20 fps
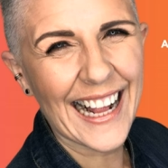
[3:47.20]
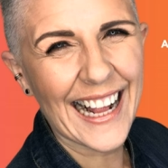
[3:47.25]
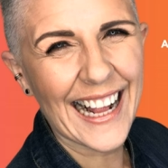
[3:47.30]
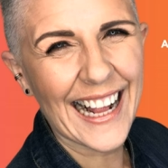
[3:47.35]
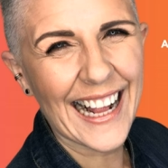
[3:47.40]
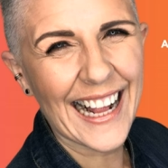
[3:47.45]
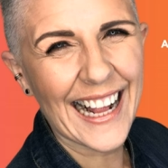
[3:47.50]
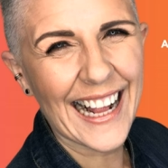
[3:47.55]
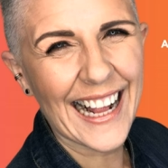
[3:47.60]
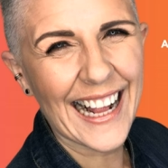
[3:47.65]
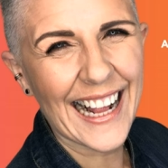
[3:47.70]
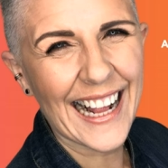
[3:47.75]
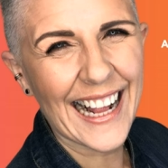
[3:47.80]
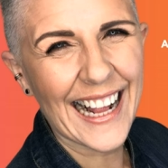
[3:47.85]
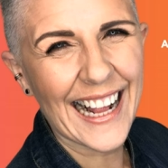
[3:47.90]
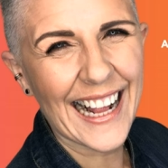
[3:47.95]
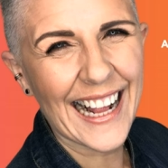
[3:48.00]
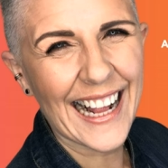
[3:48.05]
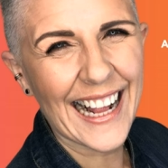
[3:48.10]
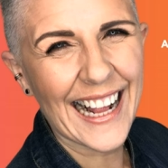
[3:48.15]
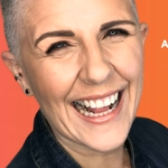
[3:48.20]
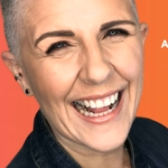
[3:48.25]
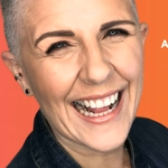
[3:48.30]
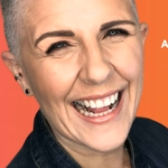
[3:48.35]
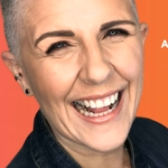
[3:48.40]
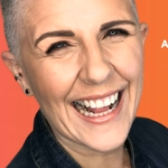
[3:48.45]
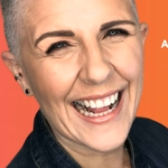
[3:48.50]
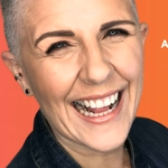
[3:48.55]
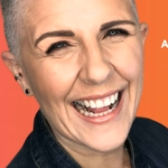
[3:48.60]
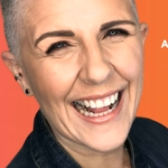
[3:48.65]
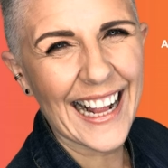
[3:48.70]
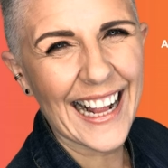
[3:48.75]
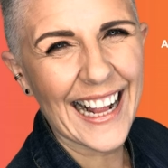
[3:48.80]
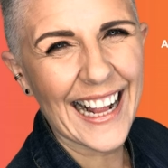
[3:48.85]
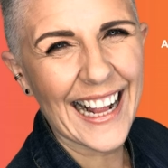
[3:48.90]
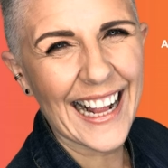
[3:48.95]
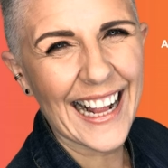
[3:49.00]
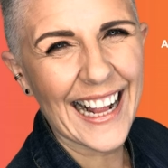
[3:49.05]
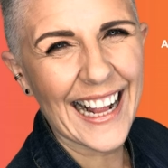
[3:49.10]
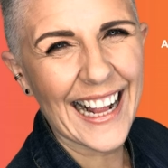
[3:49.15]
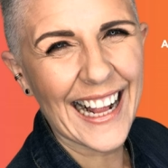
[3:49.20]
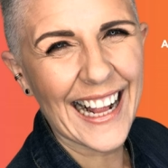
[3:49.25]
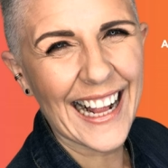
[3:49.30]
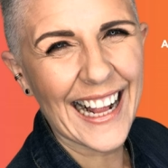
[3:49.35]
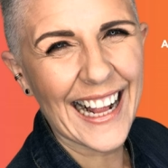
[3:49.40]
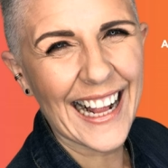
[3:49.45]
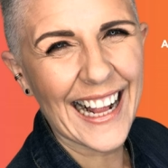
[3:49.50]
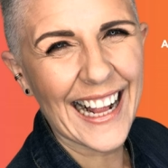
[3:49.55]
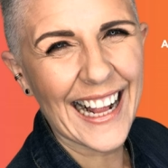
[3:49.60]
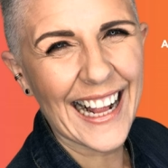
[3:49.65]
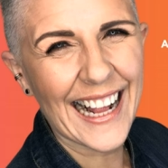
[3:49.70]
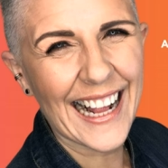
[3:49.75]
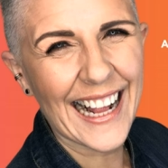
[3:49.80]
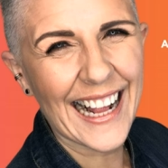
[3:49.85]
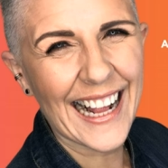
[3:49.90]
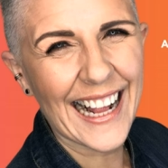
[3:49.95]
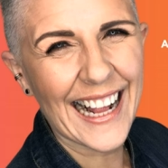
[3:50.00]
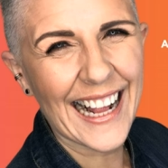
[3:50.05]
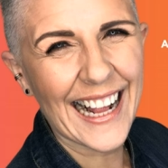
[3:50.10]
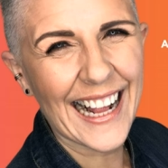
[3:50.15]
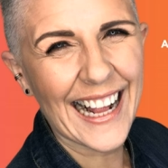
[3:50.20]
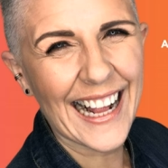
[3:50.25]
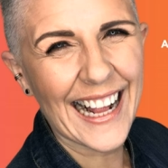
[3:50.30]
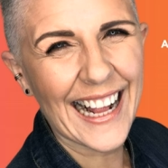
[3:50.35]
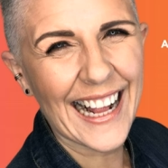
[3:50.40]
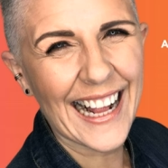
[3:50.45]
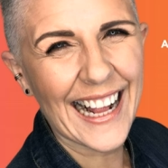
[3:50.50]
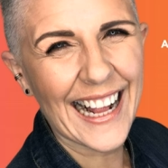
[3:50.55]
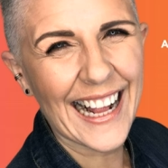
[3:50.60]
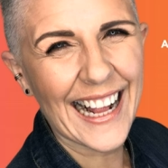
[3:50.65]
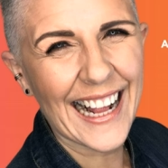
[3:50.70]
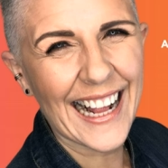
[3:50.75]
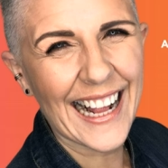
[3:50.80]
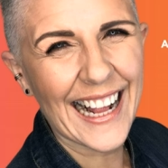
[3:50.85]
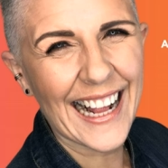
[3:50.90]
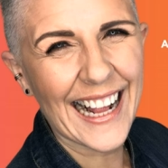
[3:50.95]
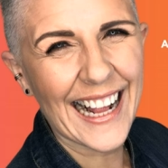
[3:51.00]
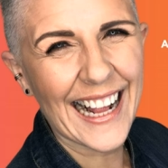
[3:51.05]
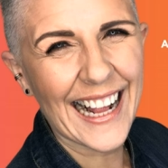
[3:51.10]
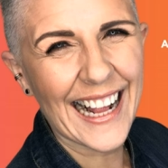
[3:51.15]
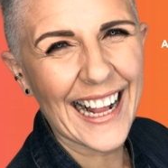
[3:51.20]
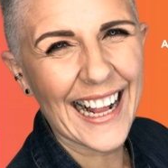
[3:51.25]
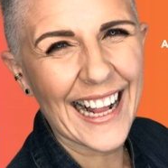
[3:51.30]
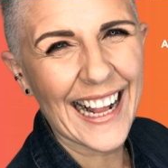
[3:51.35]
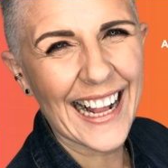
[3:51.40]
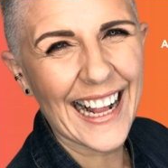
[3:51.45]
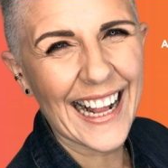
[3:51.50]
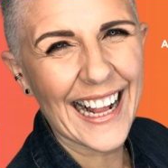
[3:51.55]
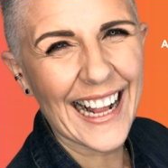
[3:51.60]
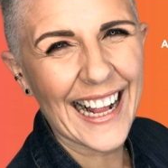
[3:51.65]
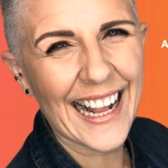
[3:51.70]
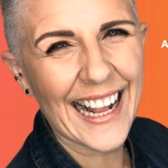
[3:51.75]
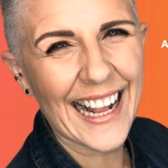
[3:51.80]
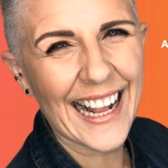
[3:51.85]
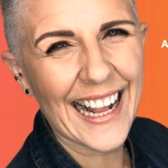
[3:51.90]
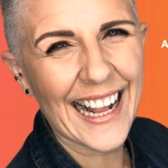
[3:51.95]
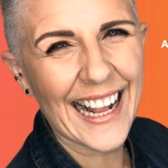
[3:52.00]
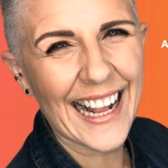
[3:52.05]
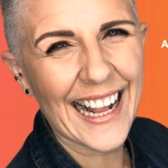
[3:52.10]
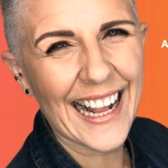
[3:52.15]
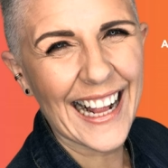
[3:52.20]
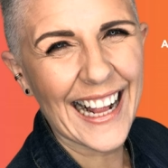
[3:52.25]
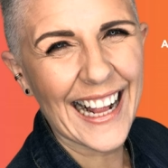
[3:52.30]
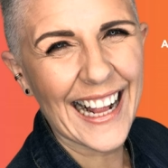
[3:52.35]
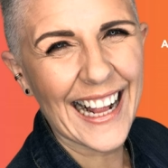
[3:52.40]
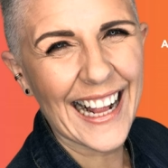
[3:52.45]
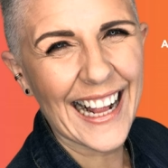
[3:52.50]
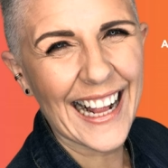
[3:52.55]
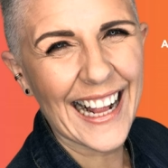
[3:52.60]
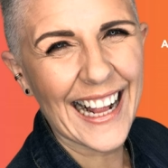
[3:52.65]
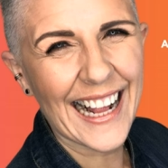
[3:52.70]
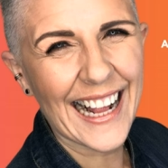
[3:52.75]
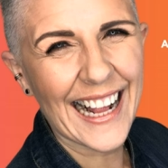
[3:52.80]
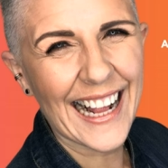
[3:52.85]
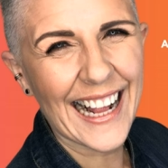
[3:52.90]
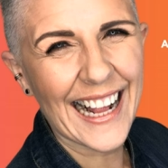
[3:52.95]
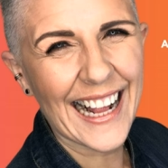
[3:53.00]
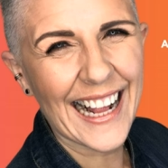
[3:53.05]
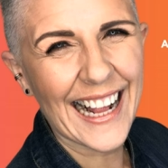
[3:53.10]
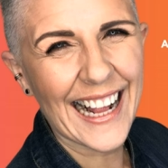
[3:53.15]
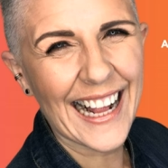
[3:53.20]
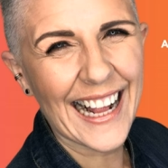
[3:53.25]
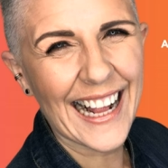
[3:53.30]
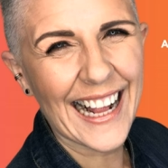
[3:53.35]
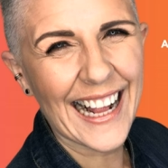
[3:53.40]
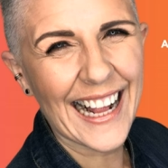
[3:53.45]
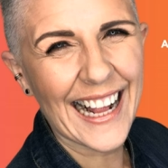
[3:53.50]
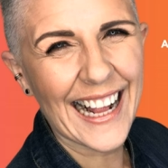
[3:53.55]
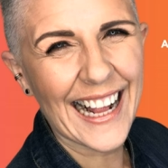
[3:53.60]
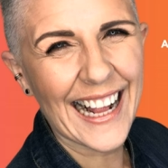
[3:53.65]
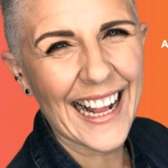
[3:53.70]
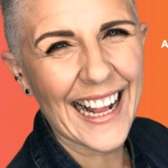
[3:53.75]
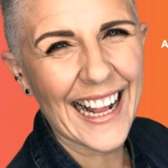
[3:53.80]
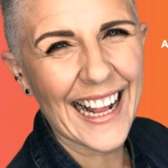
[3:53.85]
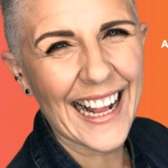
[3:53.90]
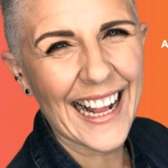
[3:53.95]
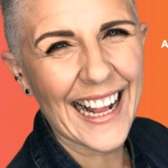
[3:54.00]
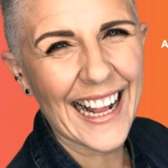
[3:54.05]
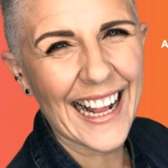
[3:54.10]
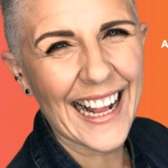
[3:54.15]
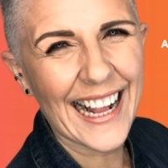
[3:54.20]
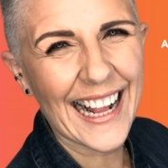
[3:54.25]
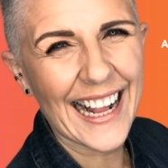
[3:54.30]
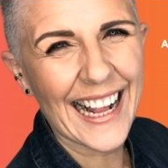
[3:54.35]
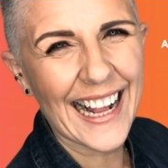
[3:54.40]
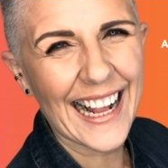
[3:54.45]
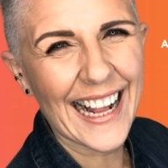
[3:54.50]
The face doesn't move, so there is nothing to read.